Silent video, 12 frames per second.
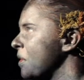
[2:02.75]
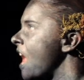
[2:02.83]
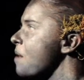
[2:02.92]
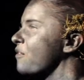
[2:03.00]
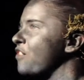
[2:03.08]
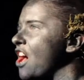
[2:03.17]

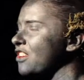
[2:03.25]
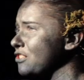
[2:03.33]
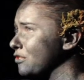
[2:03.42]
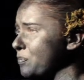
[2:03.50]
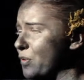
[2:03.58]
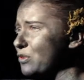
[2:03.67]
became of her, do
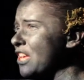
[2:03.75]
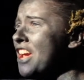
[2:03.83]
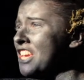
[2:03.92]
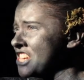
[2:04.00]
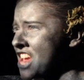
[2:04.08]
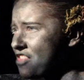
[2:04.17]
you suppose? I
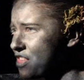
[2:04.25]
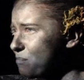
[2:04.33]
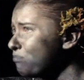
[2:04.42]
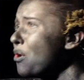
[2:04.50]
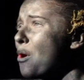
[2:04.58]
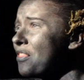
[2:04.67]
can hear
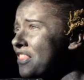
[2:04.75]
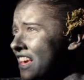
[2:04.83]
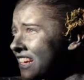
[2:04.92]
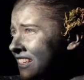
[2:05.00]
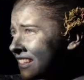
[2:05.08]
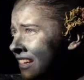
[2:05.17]
them, poor
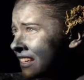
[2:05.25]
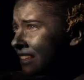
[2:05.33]
thing.